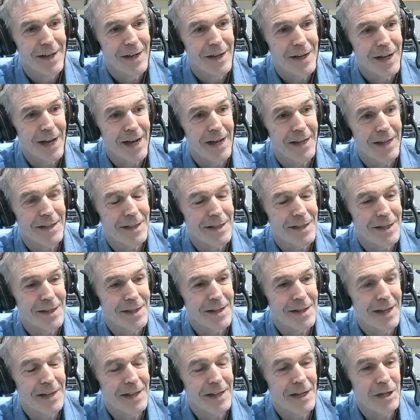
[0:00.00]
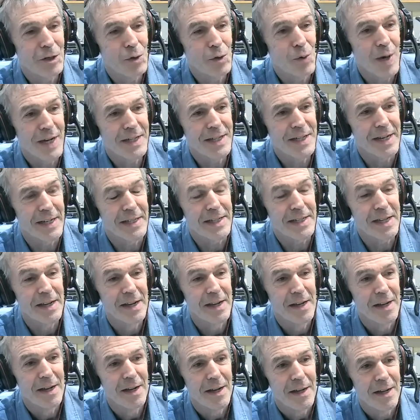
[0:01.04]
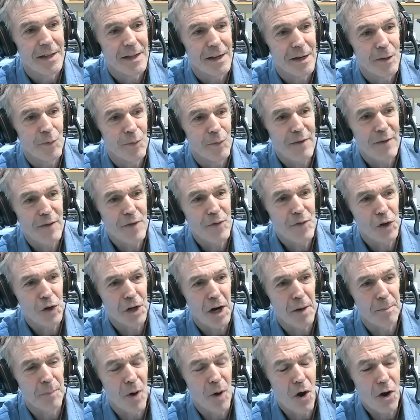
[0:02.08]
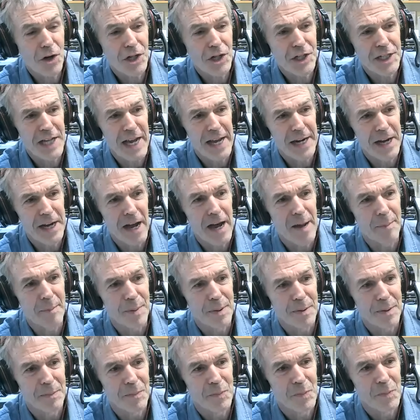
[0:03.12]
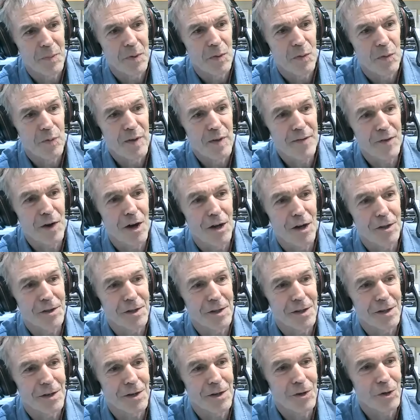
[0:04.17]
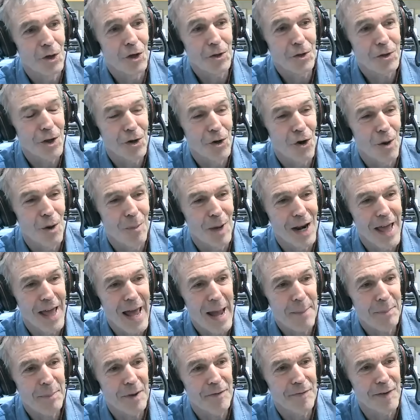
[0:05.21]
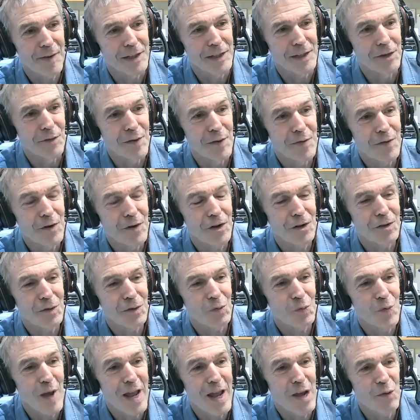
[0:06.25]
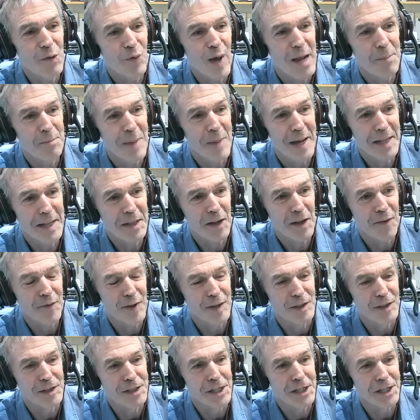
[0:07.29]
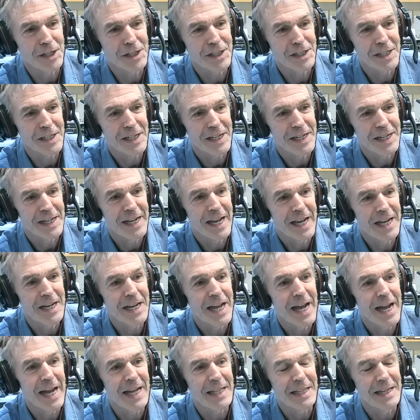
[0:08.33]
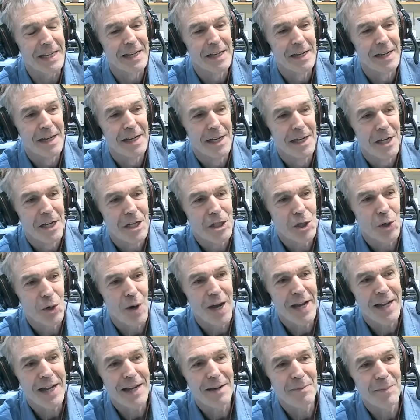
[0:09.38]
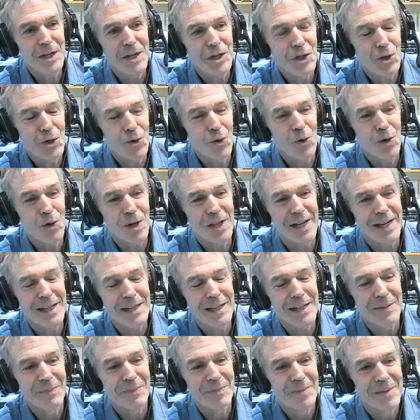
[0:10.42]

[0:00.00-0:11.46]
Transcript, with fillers: that, that they do exist. The way we've got our box set up, we've got not a normal HEPA filter, we've got way, way better filters than that. So I can be sure that